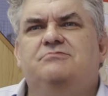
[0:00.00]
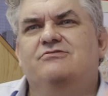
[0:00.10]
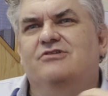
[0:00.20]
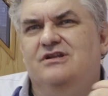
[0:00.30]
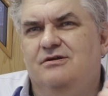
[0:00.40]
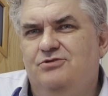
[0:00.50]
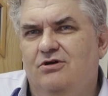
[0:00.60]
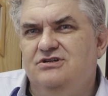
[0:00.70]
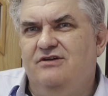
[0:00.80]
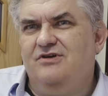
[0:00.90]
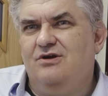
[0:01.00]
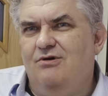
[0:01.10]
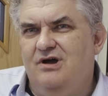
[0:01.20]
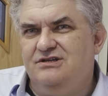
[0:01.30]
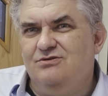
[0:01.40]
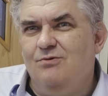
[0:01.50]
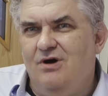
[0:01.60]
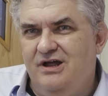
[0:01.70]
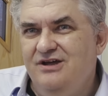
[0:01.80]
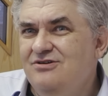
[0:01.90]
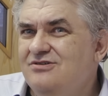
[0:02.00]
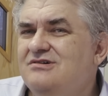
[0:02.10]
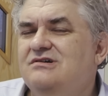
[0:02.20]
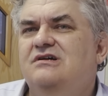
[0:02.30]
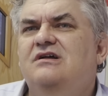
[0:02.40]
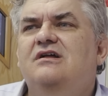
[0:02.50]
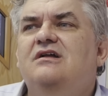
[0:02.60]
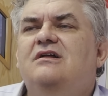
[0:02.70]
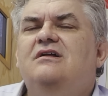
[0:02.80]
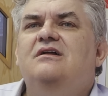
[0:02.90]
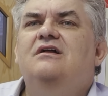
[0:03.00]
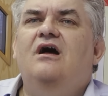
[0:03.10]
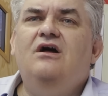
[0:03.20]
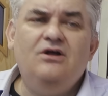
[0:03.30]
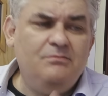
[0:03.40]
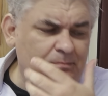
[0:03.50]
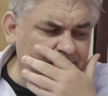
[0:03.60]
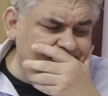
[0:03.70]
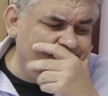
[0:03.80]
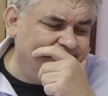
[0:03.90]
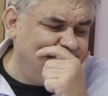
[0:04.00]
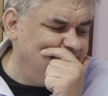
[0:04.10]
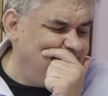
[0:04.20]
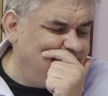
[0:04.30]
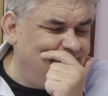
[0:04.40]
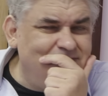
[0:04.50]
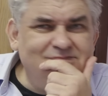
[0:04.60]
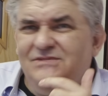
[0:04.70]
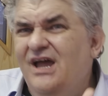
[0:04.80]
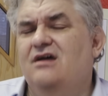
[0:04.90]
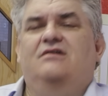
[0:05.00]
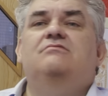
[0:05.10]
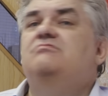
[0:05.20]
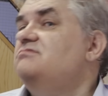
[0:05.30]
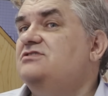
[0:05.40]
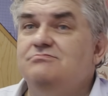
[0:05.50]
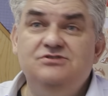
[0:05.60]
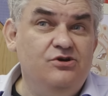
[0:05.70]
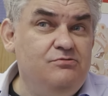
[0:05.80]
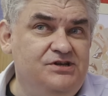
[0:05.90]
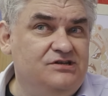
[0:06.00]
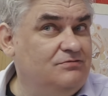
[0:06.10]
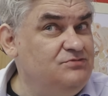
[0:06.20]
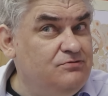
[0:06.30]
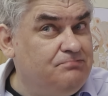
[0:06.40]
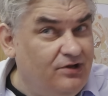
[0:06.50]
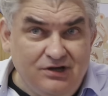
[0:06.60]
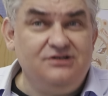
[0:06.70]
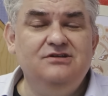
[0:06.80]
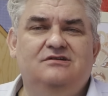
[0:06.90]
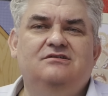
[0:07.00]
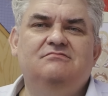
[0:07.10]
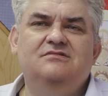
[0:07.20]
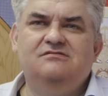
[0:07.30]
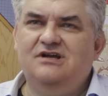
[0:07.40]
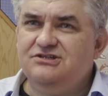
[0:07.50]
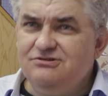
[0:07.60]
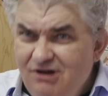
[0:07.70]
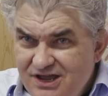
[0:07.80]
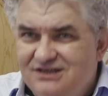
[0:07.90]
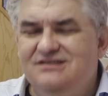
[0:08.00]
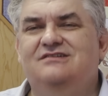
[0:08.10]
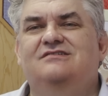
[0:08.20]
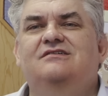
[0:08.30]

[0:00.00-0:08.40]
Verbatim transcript: been running the project for quite a while. Um, yeah, some new, some new blood. That's great.